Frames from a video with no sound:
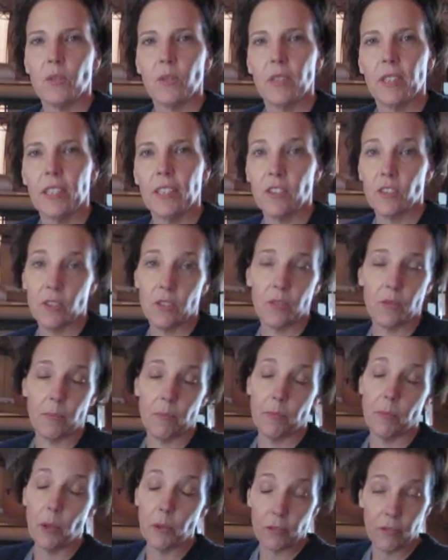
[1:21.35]
his
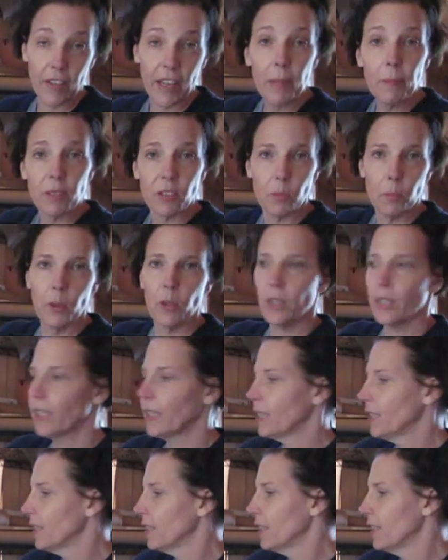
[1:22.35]
most famous book,
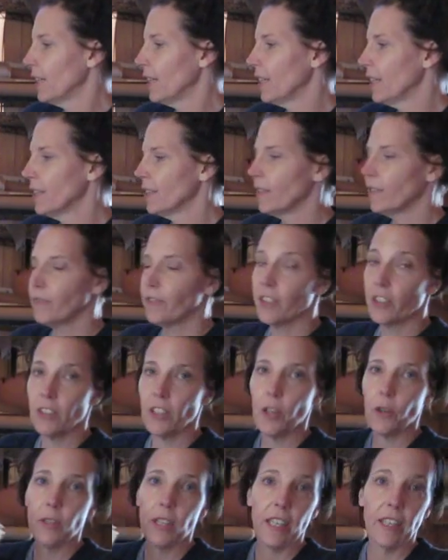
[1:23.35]
Fear and
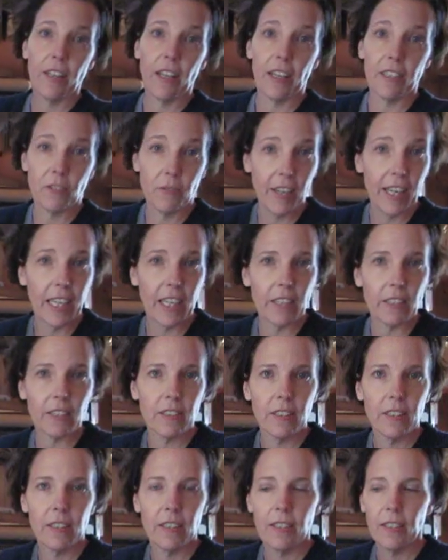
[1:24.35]
Loathing in Las Vegas.